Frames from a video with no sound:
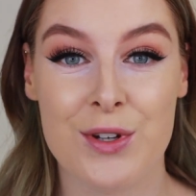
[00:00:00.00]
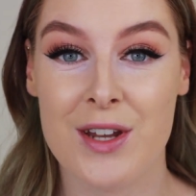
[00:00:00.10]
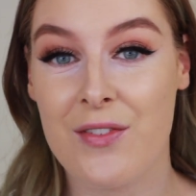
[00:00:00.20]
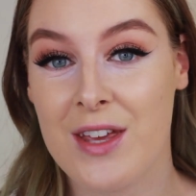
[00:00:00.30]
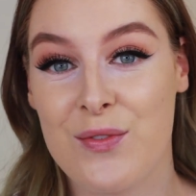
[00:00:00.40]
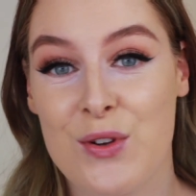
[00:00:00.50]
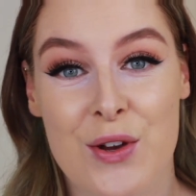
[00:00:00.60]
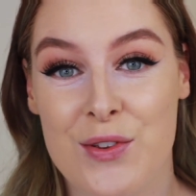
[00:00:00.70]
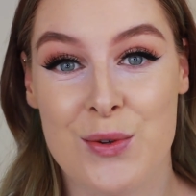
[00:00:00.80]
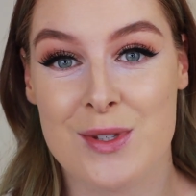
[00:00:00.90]
You would never even
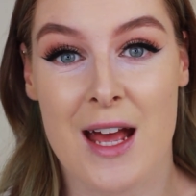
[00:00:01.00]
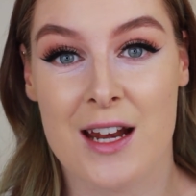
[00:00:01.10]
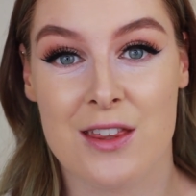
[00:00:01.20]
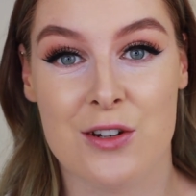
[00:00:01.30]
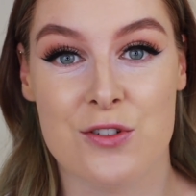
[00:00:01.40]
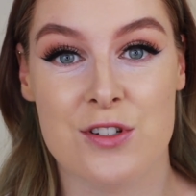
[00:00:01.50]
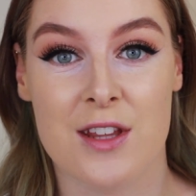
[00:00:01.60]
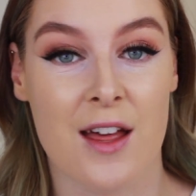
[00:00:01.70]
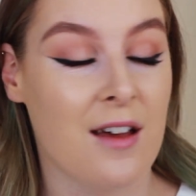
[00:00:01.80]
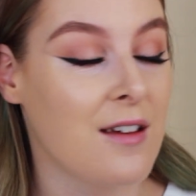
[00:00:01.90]
know that there was anything under
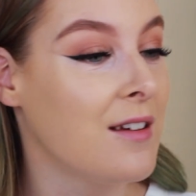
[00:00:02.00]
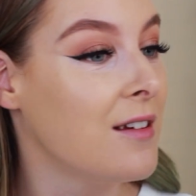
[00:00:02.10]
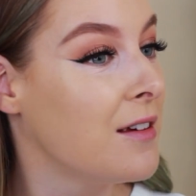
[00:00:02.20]
there.